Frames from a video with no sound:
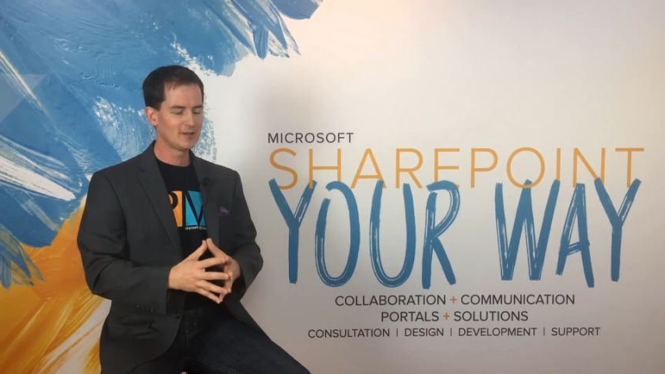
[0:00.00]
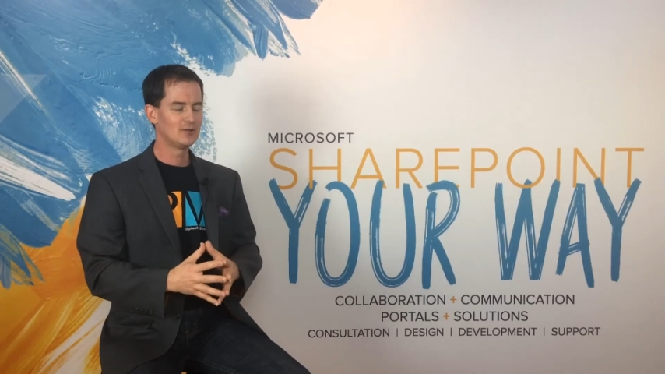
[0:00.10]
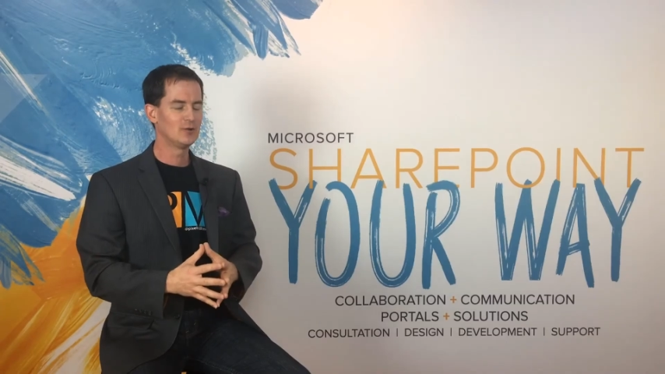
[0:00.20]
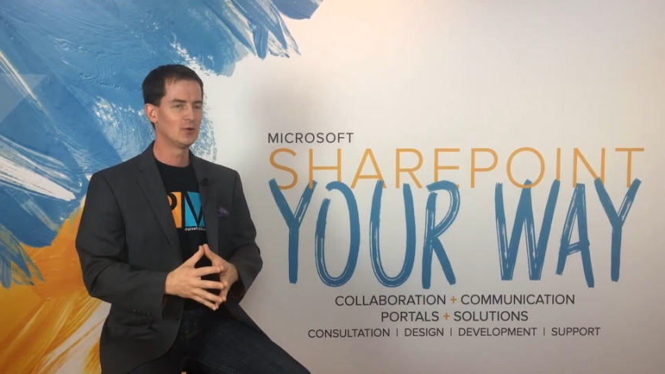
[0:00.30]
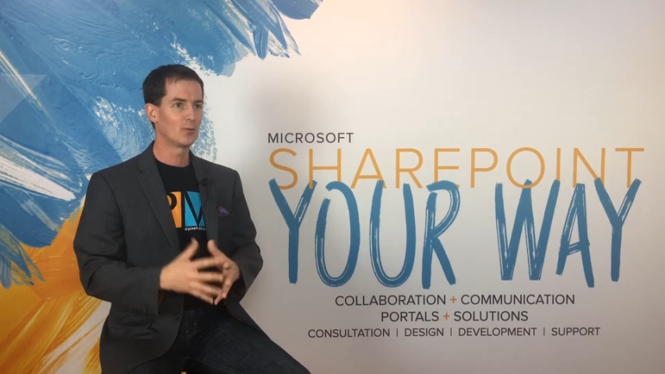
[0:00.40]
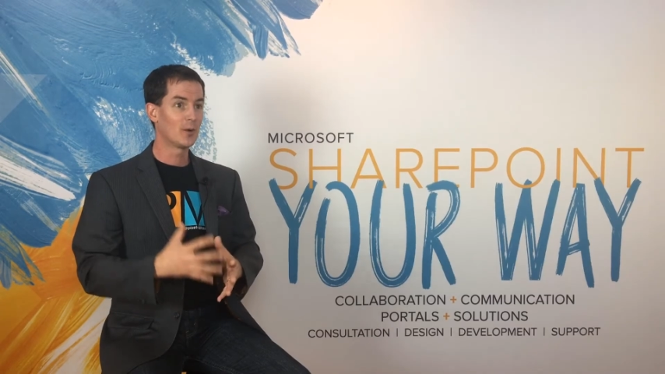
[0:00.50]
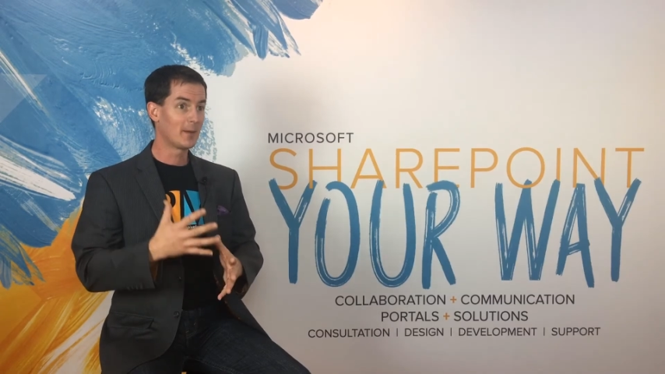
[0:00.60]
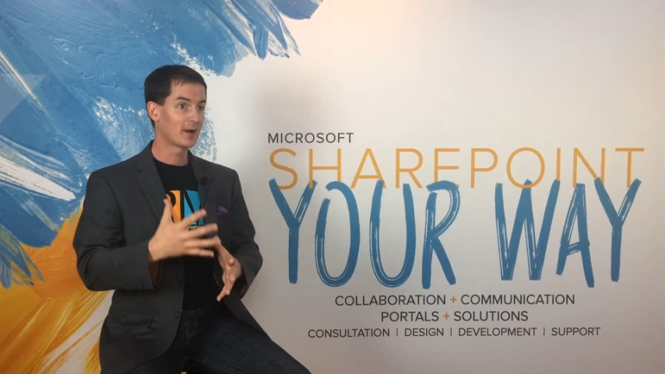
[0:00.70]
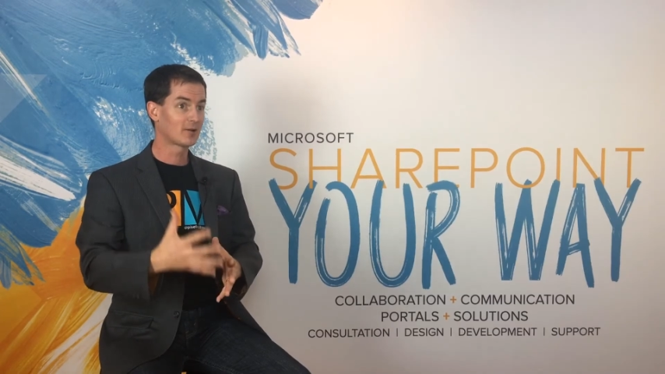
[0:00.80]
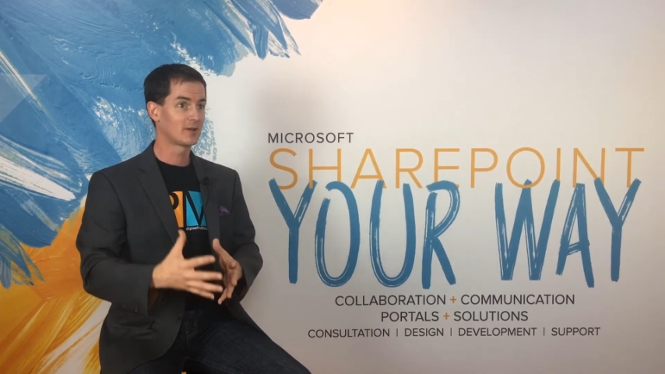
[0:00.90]
to do, or what
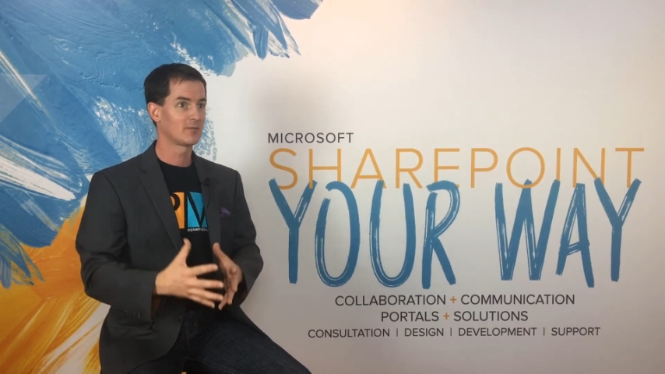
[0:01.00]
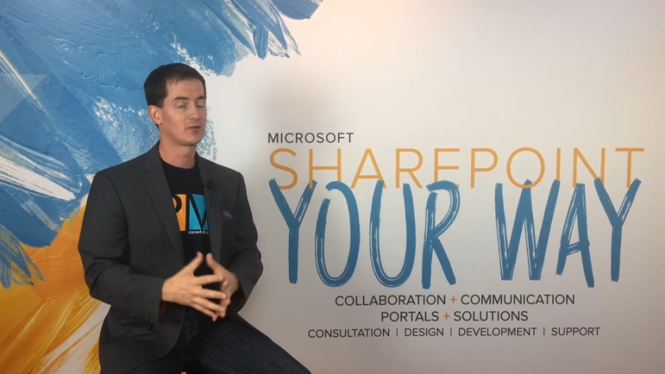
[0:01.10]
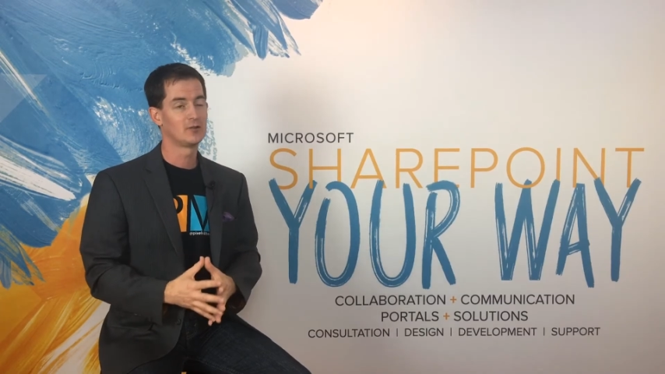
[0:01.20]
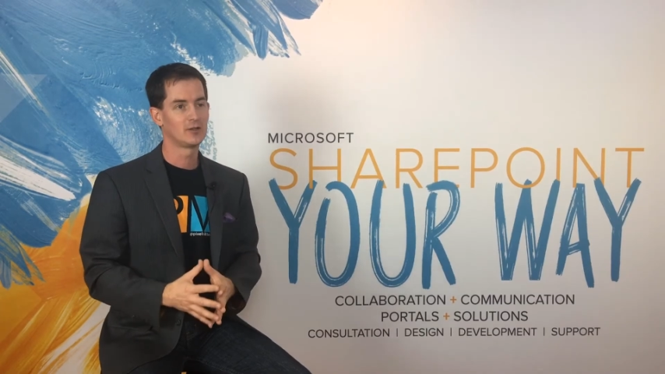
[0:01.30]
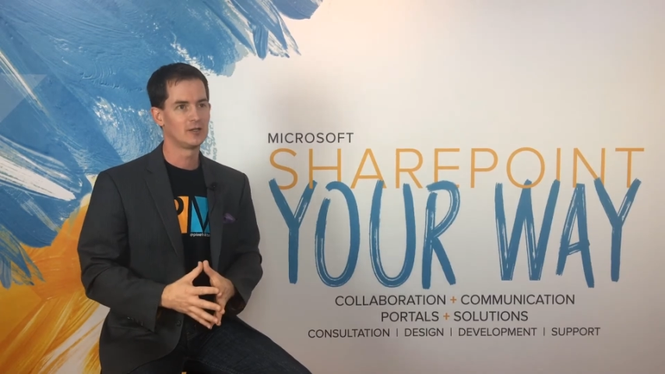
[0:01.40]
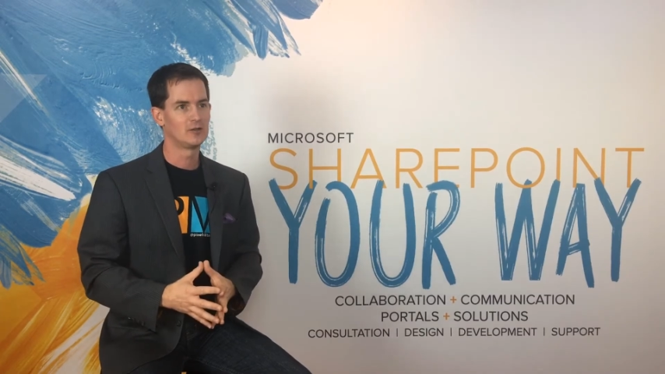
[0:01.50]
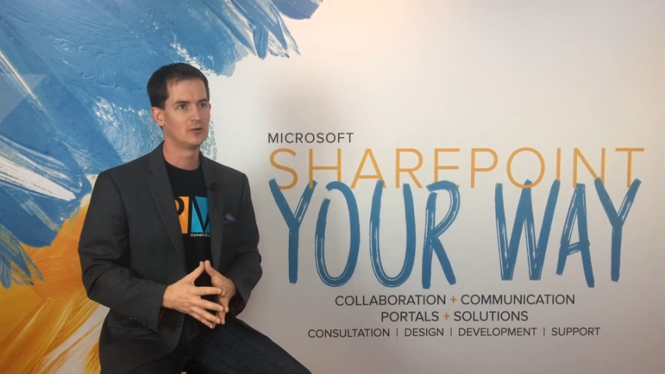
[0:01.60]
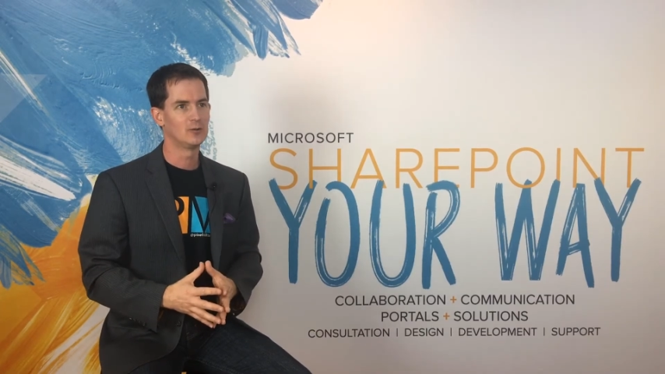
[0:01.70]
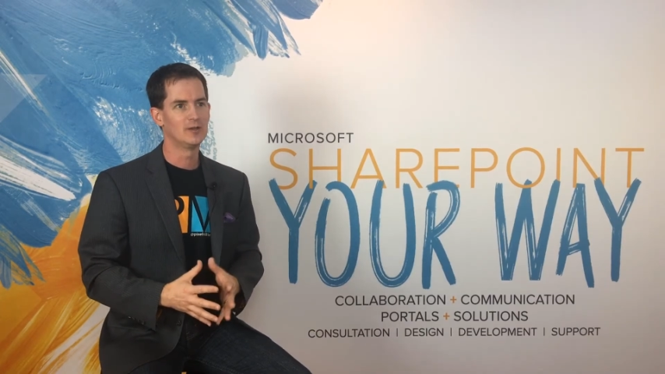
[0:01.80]
Microsoft is looking to do,